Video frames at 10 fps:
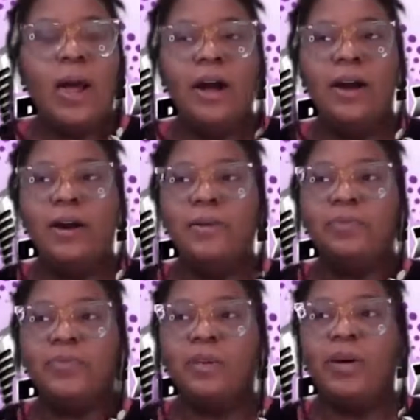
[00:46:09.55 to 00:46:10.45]

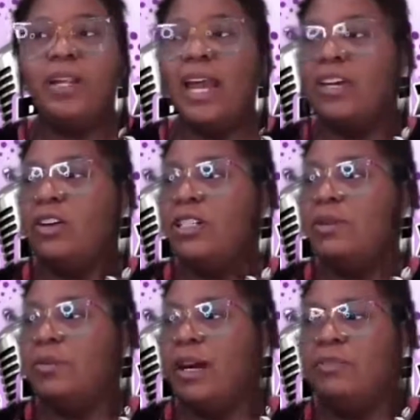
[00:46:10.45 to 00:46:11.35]
But like y'all should
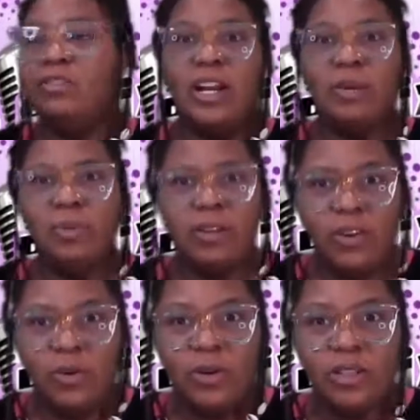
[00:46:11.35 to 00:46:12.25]
see me like I've tried to
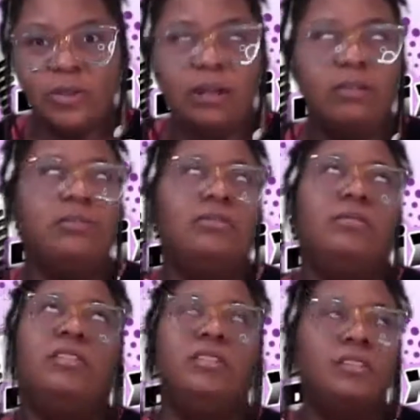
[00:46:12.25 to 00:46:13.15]
pre-record stuff. Ooh,
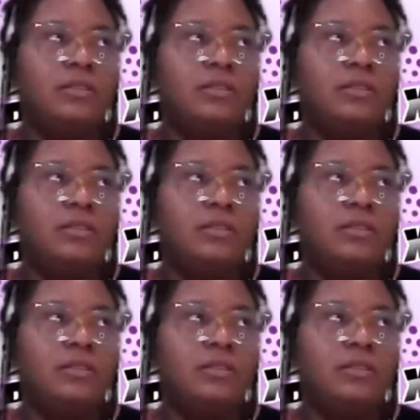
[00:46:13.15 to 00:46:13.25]
jeez.